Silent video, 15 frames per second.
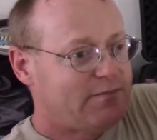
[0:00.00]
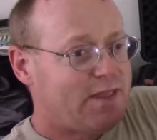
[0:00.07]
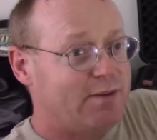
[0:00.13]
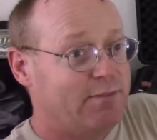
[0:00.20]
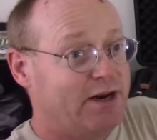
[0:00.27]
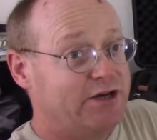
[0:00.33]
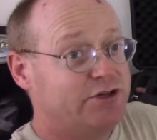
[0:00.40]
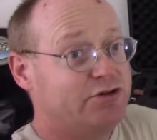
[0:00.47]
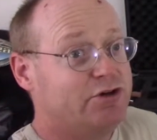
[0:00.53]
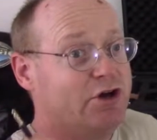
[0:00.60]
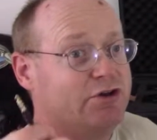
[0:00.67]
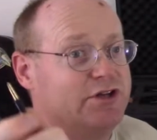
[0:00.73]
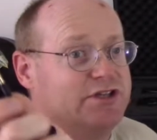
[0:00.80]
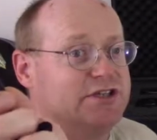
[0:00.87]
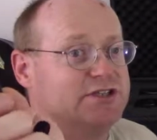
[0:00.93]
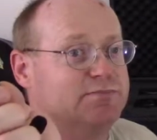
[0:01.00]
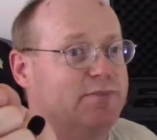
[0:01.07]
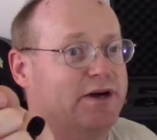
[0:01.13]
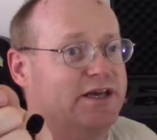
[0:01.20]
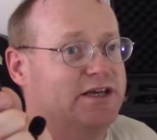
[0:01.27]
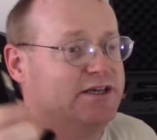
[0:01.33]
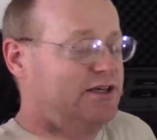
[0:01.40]
but I do know that this
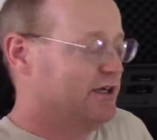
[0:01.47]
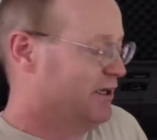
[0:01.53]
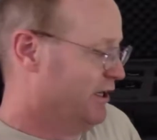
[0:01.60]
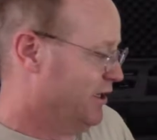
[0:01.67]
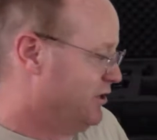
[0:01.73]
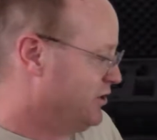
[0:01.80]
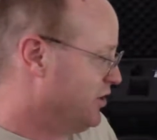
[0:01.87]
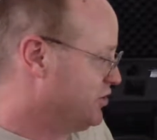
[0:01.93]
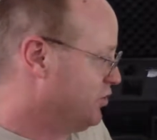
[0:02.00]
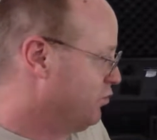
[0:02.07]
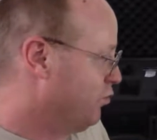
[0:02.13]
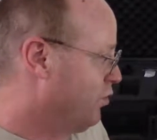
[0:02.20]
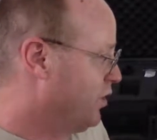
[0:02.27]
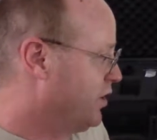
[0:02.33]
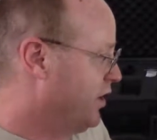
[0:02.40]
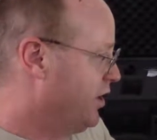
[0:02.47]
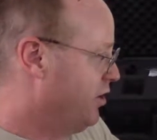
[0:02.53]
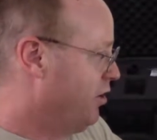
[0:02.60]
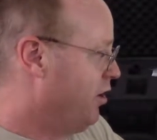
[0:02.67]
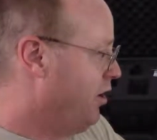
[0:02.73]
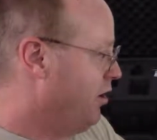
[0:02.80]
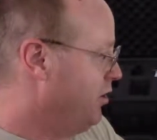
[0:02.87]
mic doesn't work at
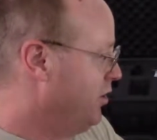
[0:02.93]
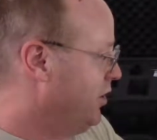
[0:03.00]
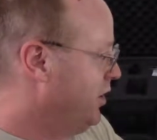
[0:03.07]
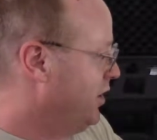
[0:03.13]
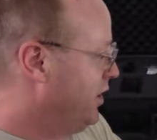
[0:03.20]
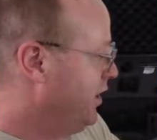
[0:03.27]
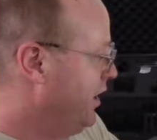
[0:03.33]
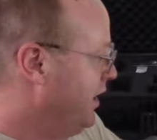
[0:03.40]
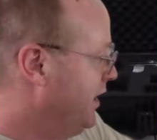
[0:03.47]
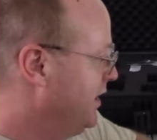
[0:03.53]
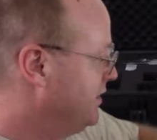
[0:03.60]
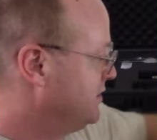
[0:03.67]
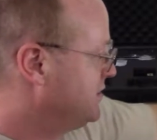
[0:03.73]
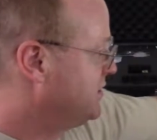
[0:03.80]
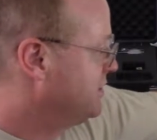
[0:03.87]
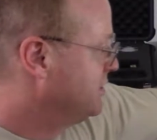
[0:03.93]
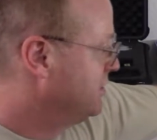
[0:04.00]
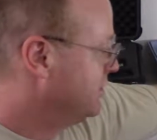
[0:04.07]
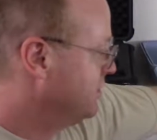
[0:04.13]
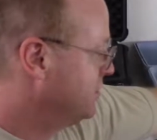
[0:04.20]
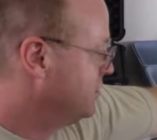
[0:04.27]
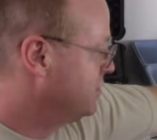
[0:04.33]
all. And
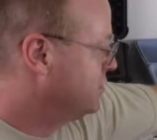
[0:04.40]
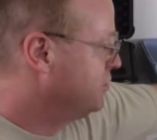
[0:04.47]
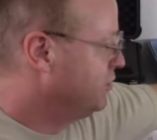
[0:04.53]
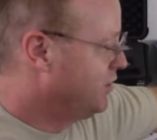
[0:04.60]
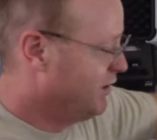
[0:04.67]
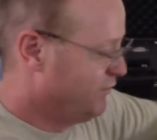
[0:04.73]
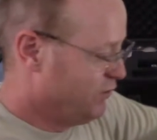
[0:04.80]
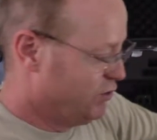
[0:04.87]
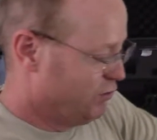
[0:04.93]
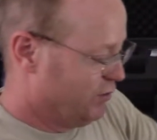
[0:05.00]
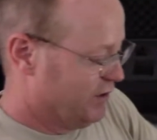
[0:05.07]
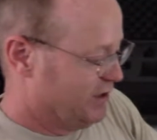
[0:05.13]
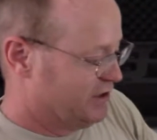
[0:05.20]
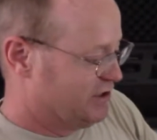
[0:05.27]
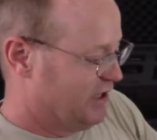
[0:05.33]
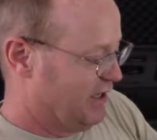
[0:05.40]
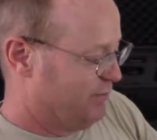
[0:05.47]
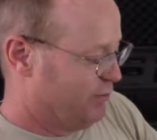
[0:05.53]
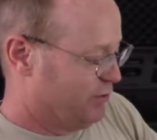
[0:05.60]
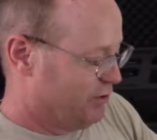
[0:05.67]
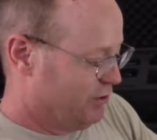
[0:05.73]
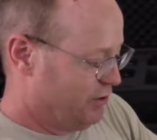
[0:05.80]
to give you an
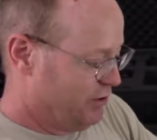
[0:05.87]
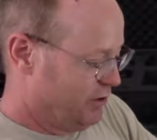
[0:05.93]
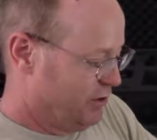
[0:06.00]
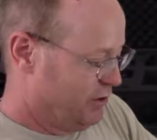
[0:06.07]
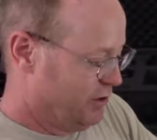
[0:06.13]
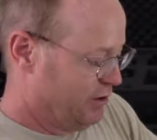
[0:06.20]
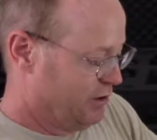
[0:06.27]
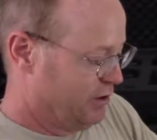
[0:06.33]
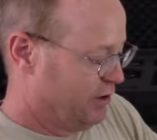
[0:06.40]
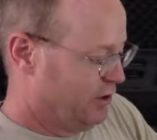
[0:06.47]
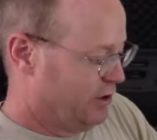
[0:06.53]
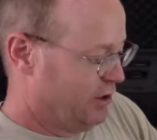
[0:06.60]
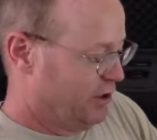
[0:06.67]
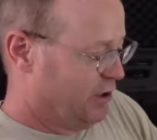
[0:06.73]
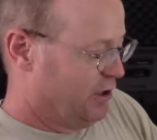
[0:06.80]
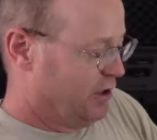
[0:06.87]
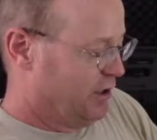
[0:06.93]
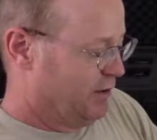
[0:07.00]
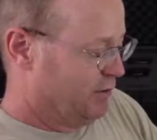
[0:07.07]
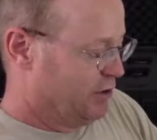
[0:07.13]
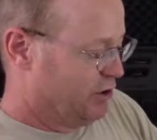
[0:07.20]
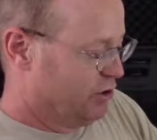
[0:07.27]
example,
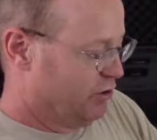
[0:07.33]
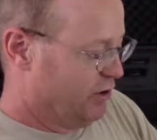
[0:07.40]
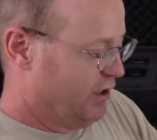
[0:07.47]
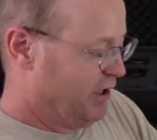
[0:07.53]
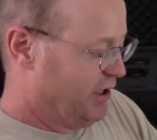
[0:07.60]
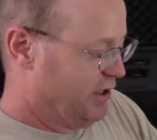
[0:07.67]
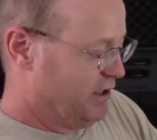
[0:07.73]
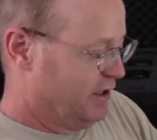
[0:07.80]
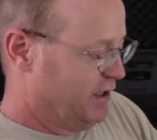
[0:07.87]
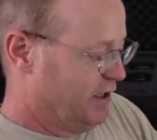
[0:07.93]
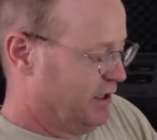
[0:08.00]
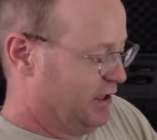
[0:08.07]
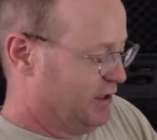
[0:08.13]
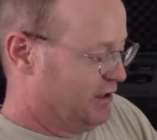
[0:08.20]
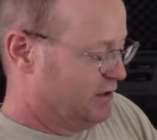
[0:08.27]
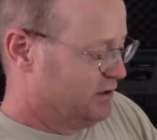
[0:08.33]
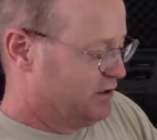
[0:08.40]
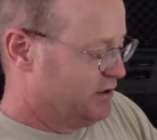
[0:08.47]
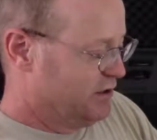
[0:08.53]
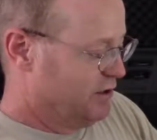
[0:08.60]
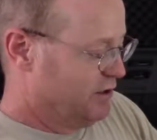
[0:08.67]
I'm going to go ahead and